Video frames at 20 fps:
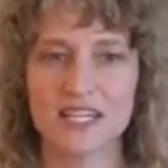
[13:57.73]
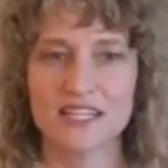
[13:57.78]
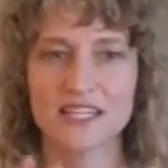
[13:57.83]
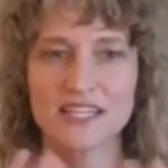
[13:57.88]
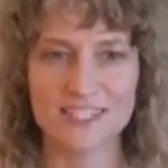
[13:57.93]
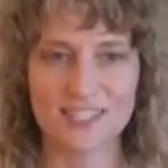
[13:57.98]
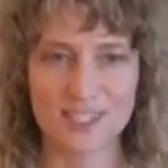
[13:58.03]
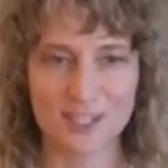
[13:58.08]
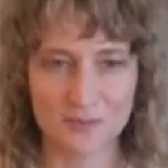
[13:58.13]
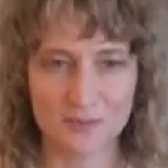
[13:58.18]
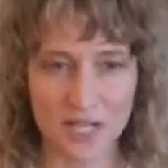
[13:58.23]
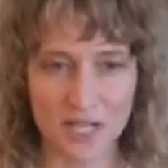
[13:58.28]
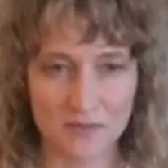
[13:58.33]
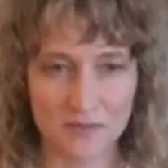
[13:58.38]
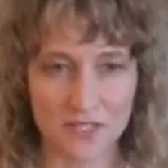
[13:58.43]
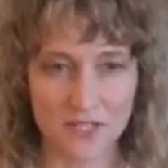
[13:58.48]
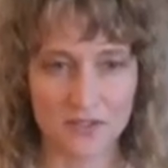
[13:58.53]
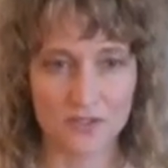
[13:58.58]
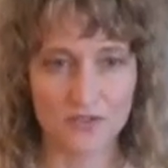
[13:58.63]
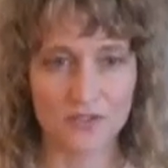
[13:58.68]
I think
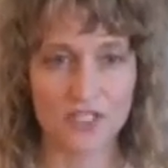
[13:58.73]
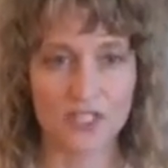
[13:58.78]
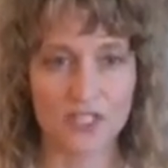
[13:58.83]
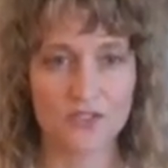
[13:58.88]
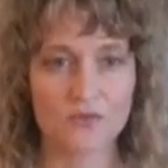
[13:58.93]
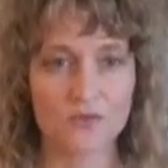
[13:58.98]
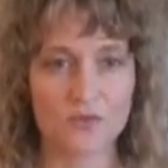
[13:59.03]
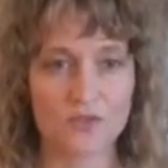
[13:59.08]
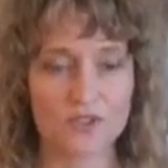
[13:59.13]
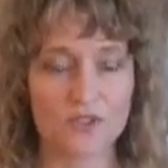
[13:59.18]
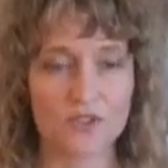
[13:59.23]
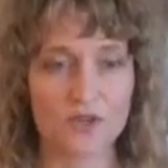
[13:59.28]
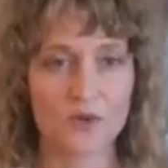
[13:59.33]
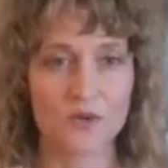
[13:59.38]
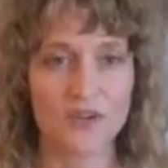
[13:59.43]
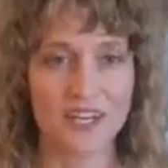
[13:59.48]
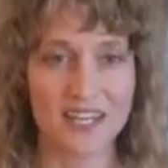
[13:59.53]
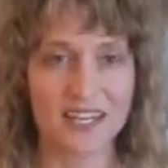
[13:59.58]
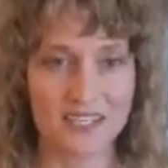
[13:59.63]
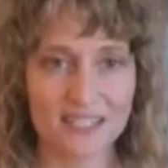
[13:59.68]
sometimes as OTs, we're
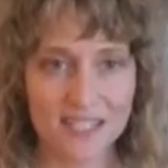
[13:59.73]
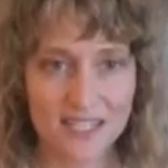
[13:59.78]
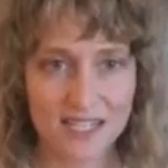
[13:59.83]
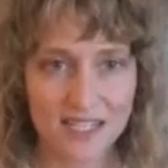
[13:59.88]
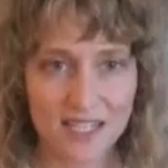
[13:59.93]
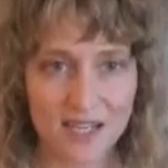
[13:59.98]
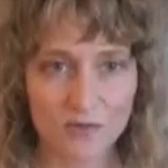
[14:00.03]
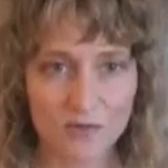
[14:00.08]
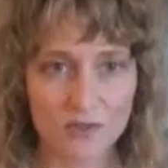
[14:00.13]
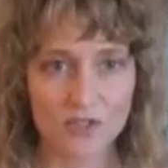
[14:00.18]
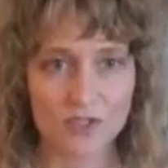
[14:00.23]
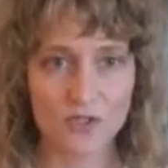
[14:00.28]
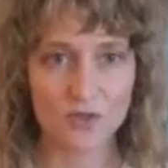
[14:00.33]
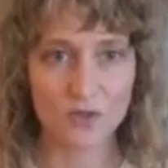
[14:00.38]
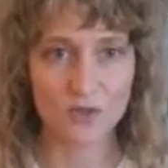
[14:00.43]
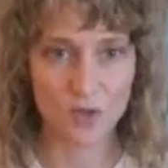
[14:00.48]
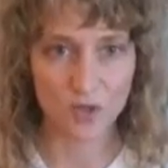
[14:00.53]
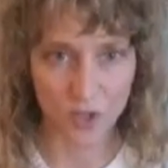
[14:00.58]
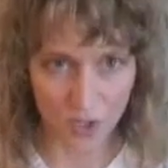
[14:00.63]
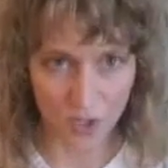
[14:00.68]
so in it and we're
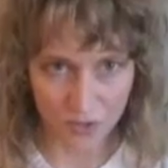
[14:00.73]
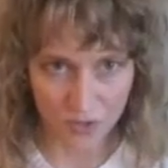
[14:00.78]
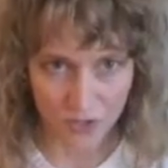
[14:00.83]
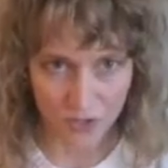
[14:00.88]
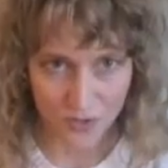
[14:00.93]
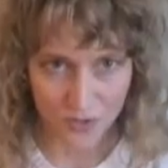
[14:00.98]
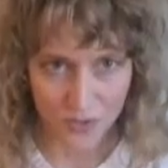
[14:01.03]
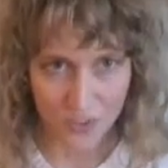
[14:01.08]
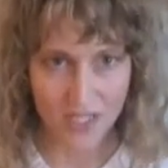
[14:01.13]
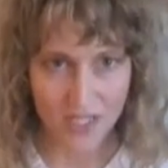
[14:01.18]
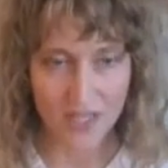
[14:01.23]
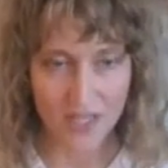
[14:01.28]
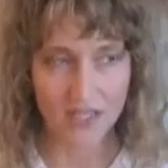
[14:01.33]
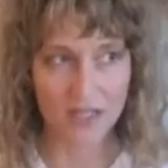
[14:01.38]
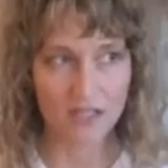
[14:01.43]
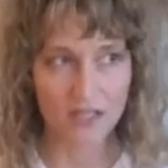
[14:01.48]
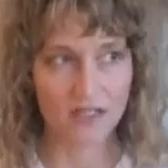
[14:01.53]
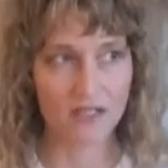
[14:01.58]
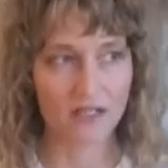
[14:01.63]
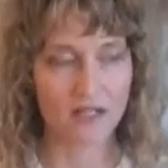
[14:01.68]
so close to it
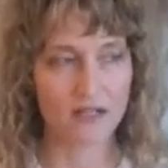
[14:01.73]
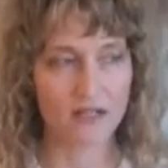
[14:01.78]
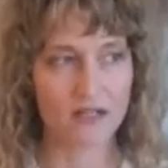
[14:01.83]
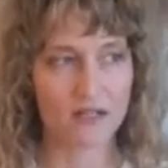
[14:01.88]
that